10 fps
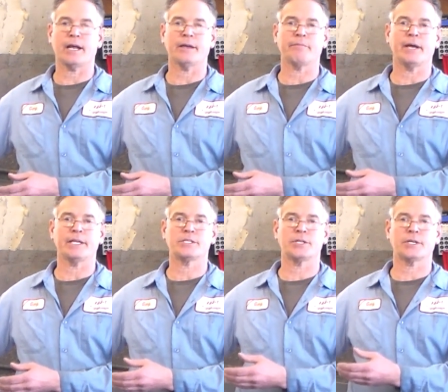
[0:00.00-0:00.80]

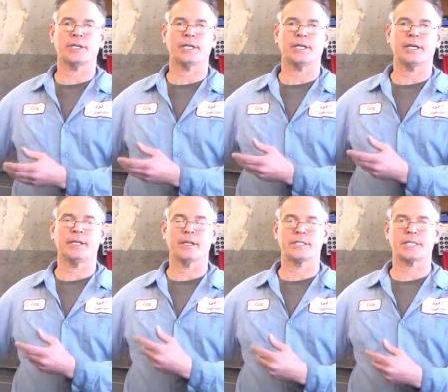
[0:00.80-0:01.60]
I took
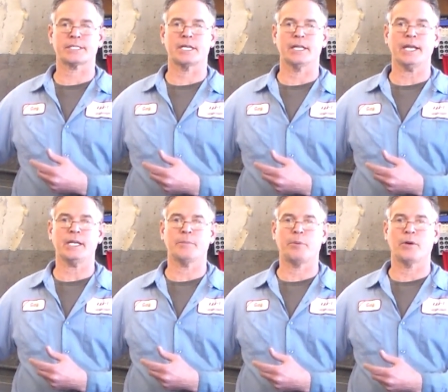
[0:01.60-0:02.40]
another
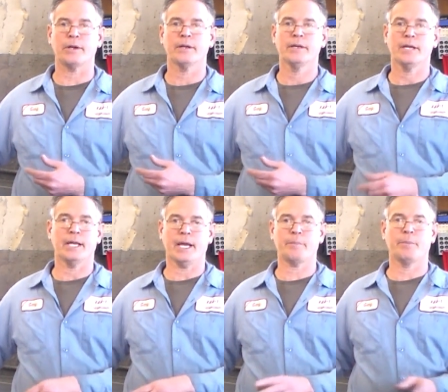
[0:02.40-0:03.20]
6L80 apart,
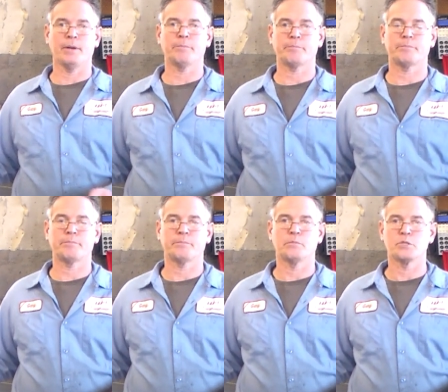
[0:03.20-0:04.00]
and that pump
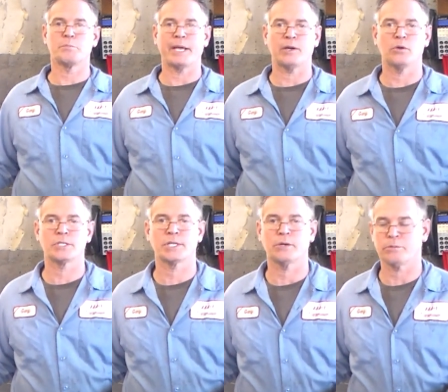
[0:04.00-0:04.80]
was bad
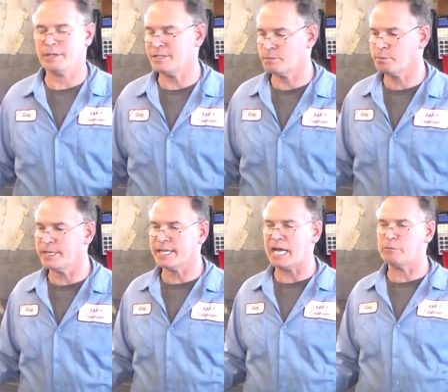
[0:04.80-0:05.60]
also. It's
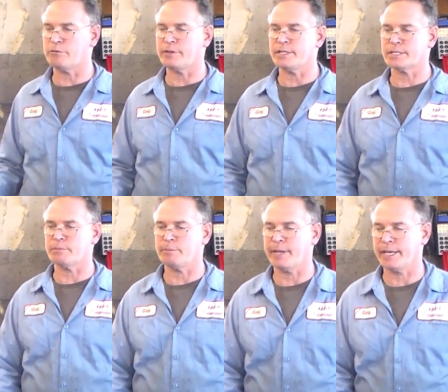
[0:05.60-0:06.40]
pretty common for these to
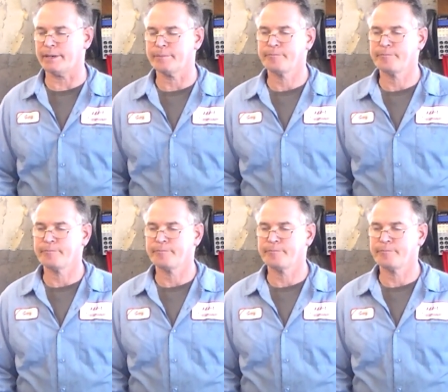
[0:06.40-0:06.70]
be bad.